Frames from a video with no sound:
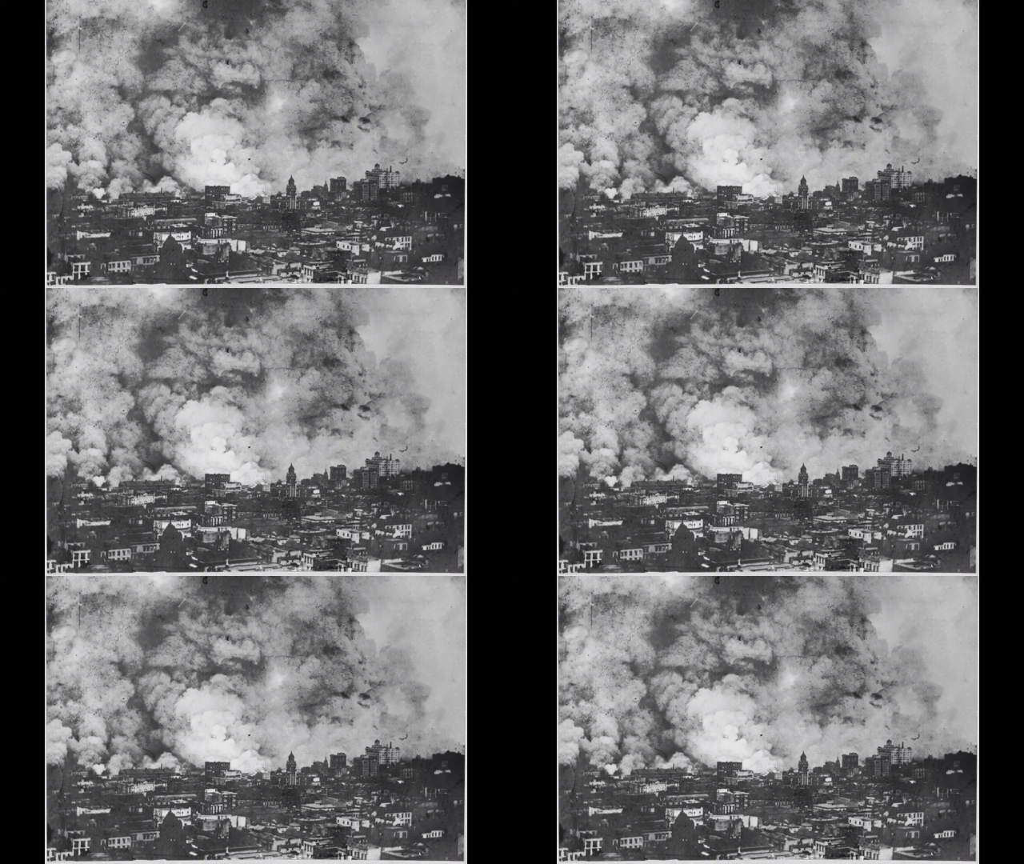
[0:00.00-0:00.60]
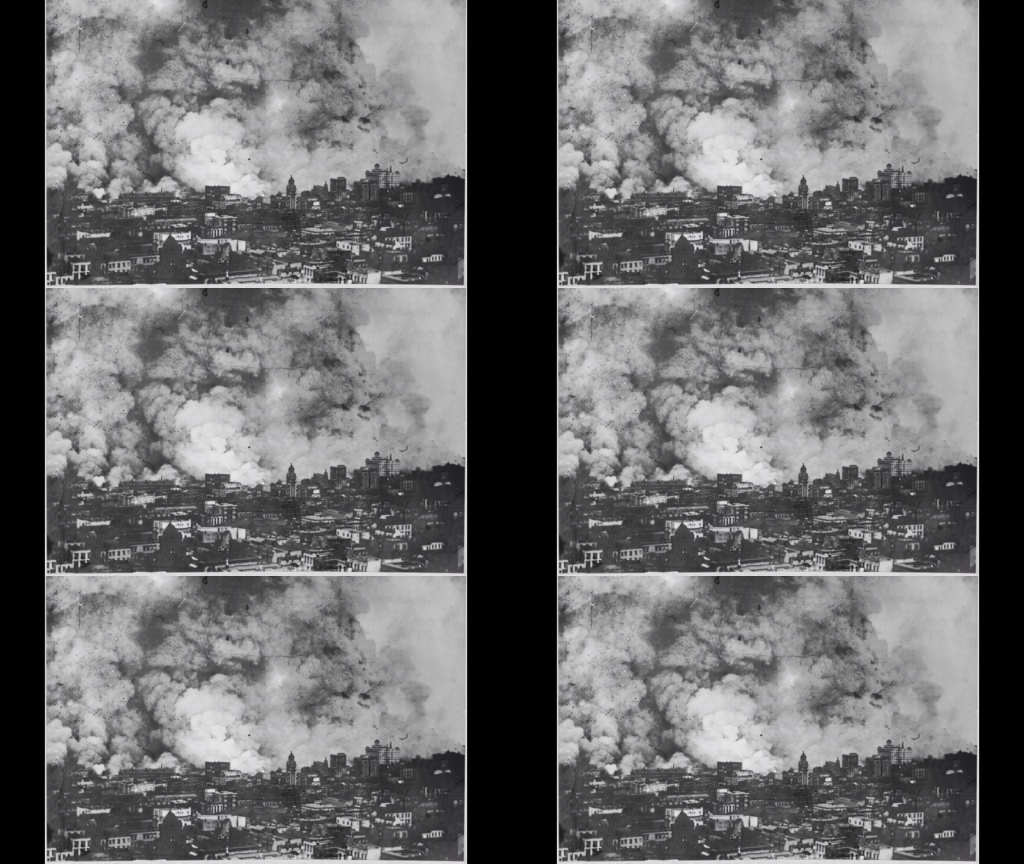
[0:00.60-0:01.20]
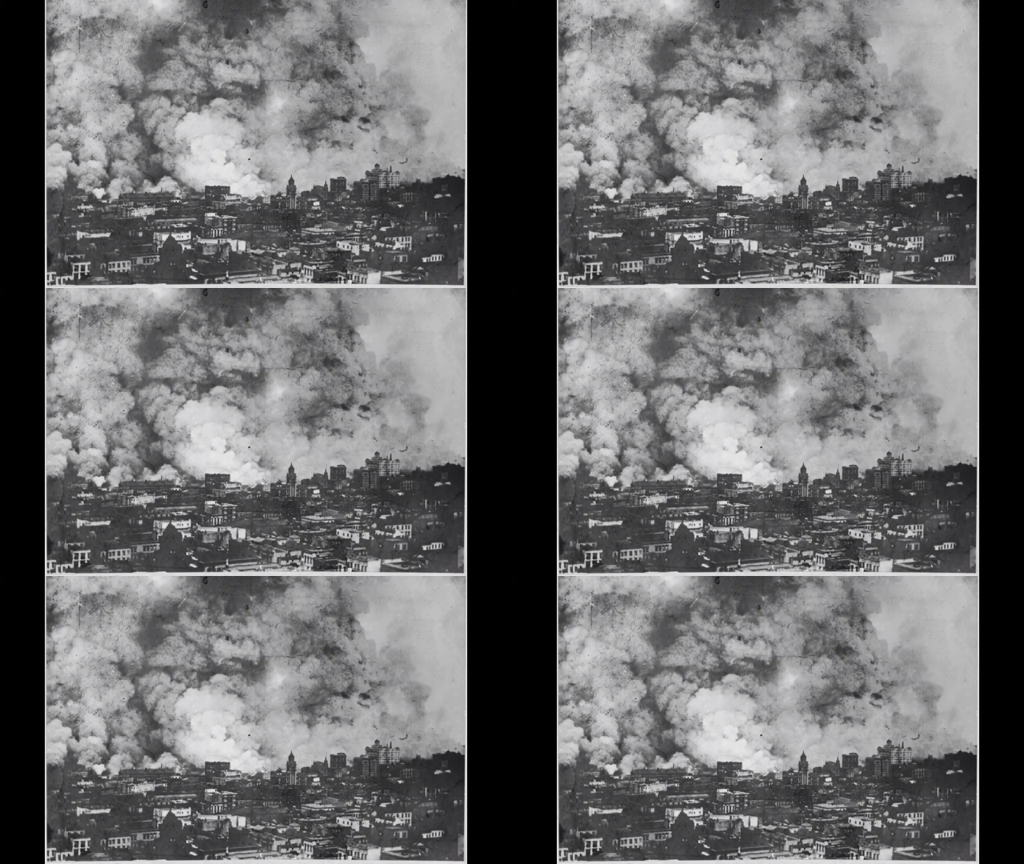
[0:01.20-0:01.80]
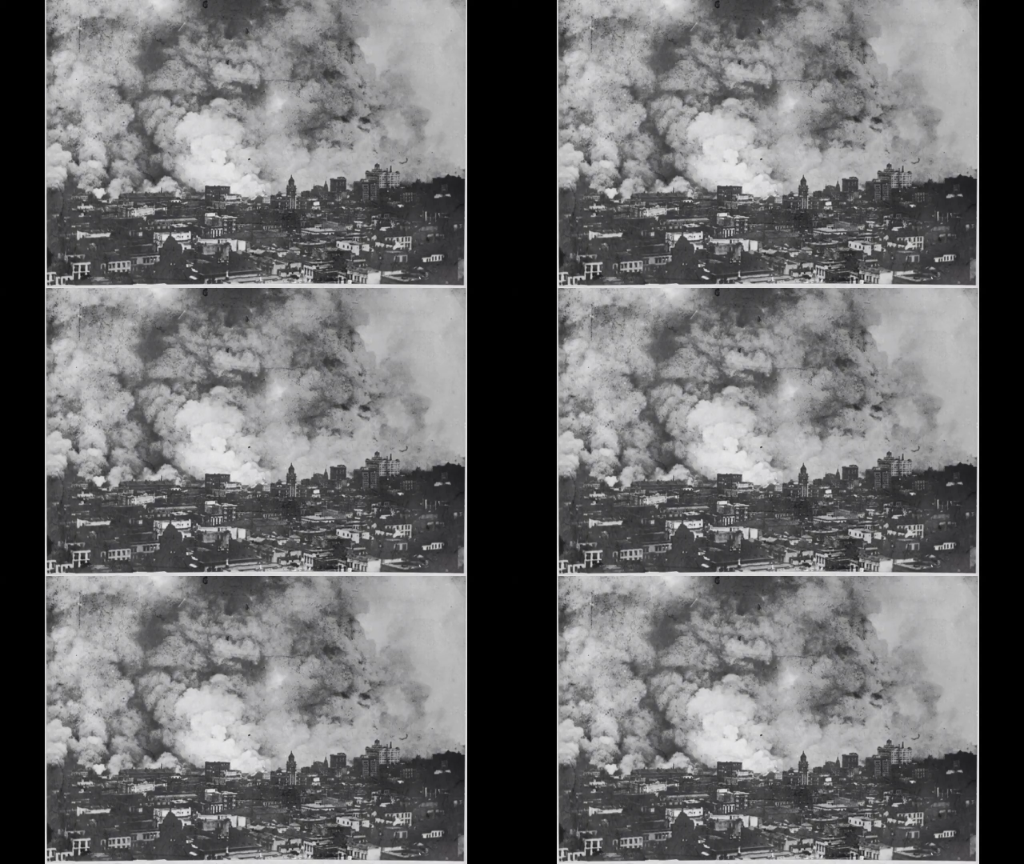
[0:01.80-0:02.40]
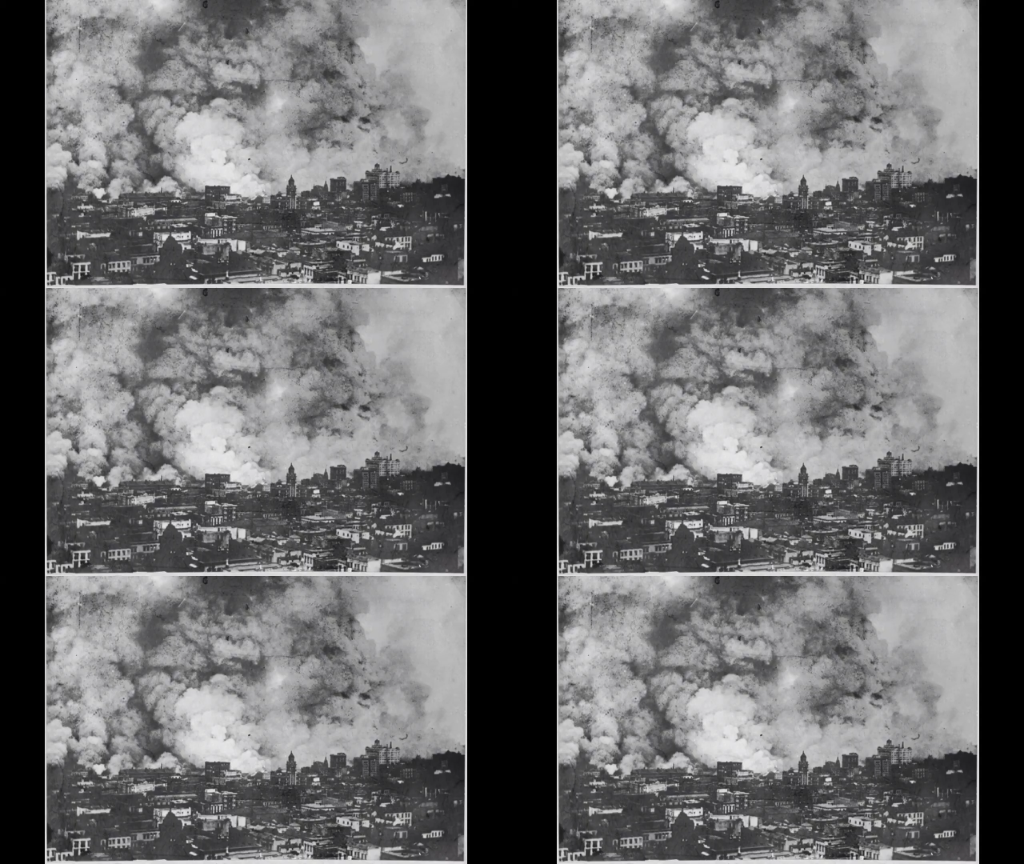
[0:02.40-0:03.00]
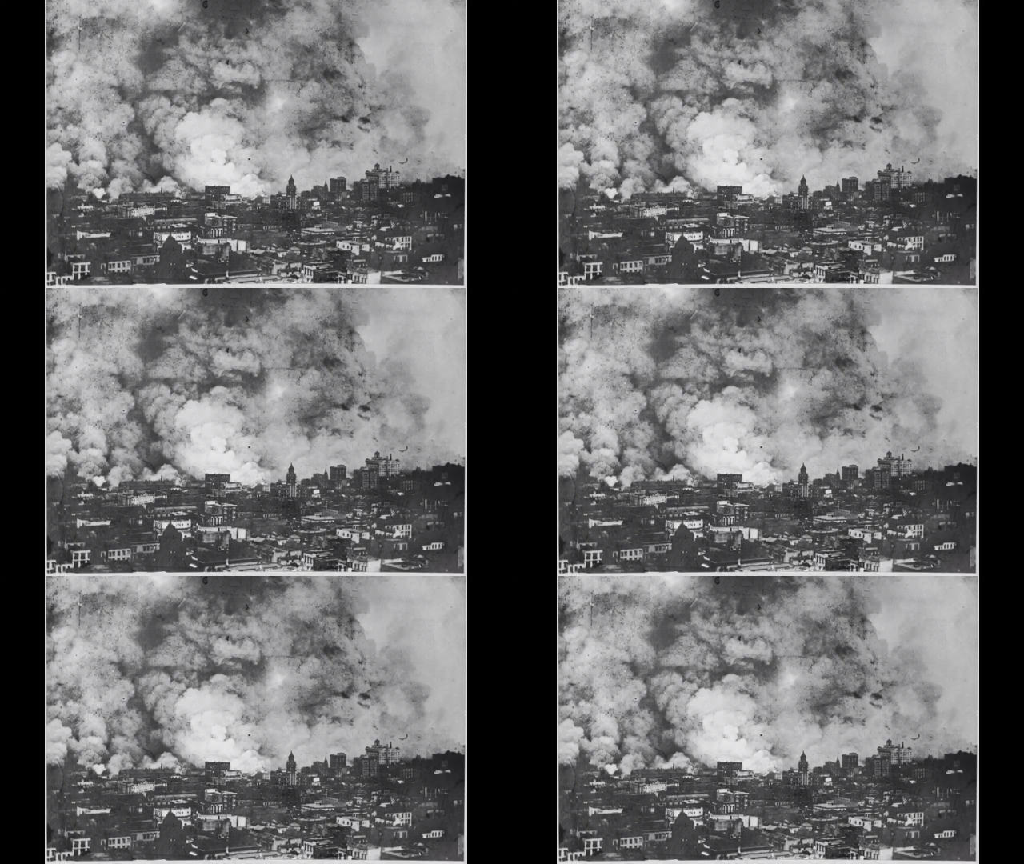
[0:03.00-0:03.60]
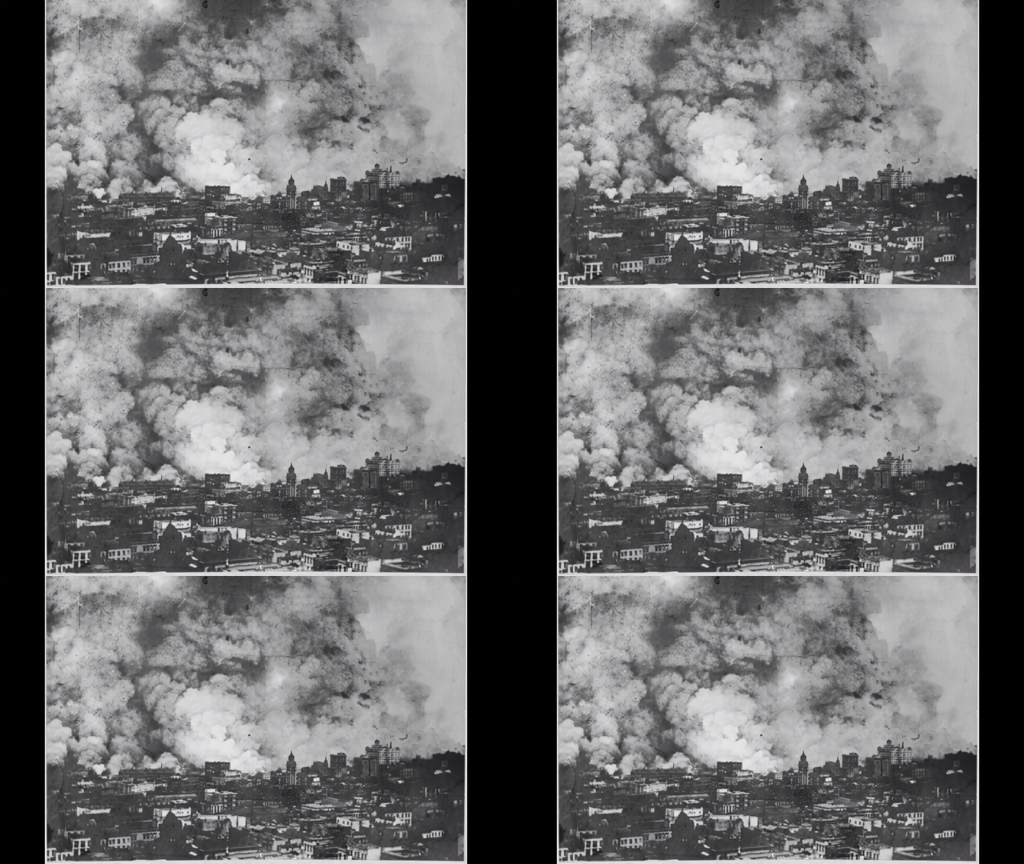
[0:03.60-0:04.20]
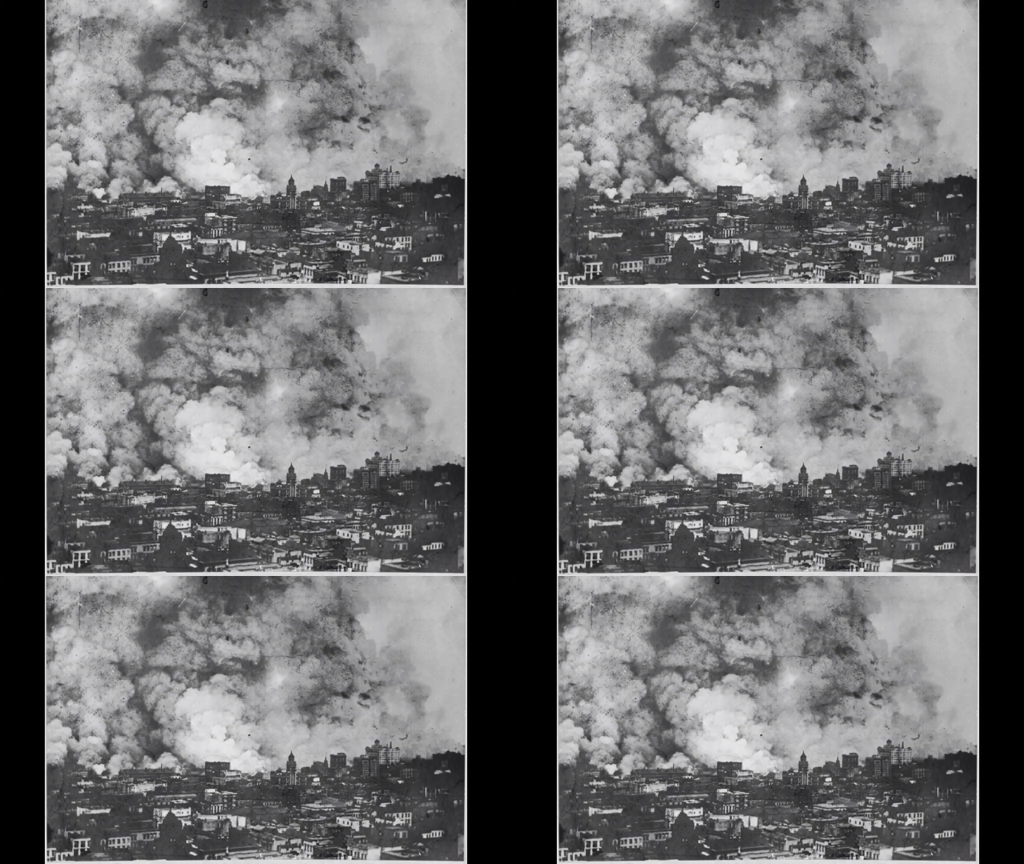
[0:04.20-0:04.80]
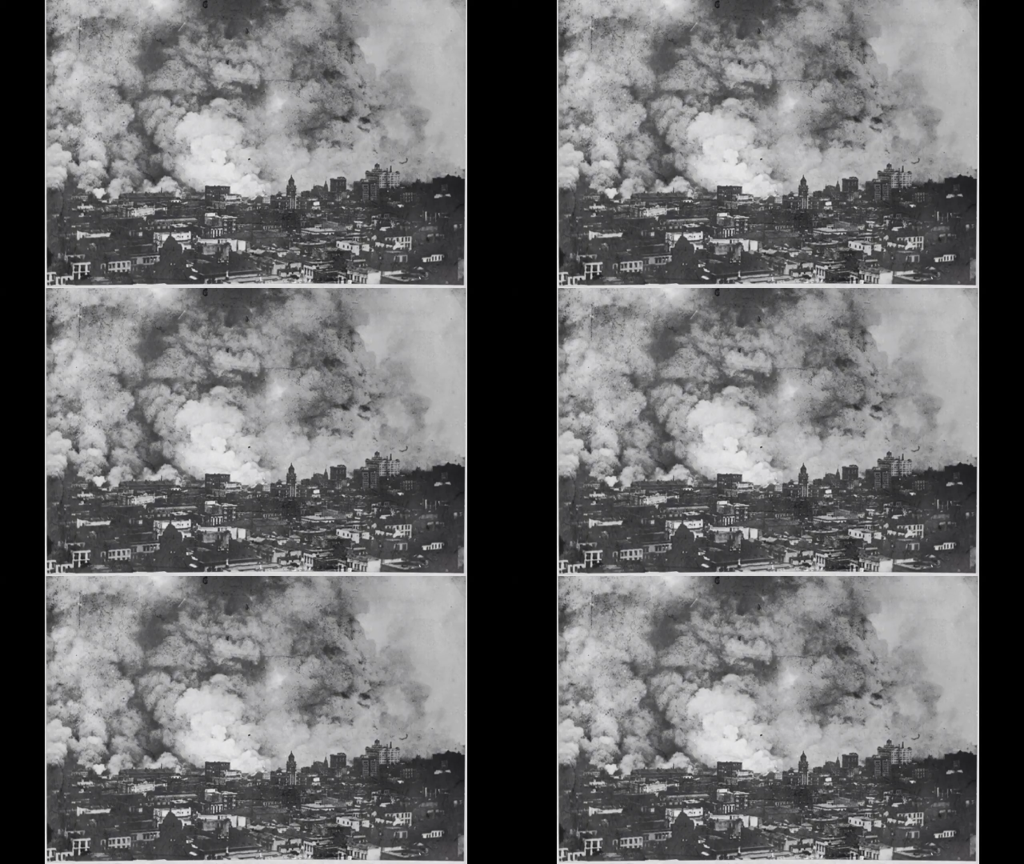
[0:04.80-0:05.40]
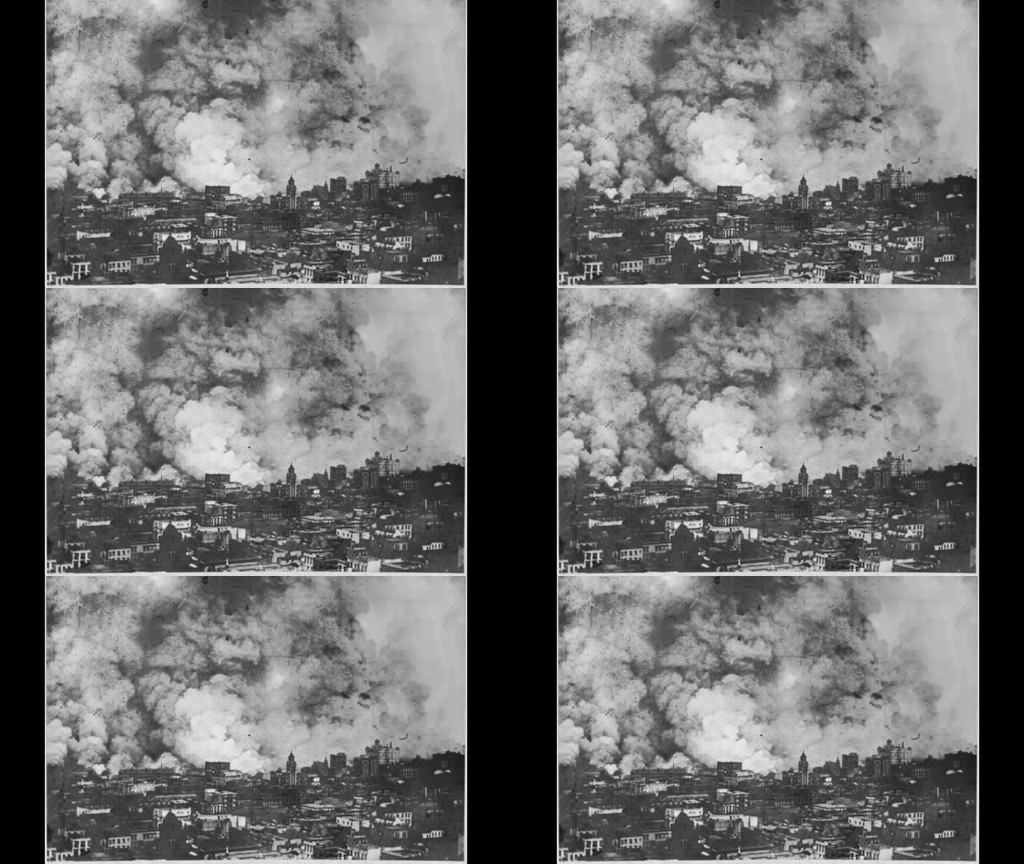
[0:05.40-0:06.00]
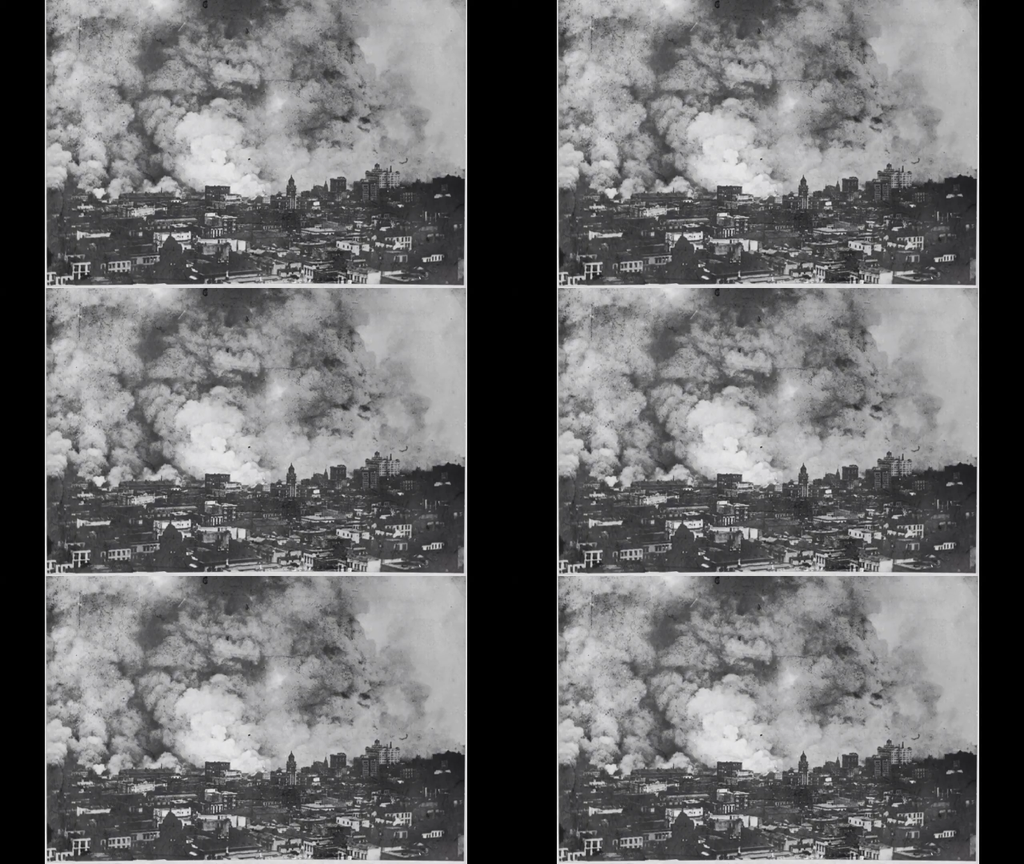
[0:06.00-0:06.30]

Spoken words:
No face is visible, so there are no lips to read.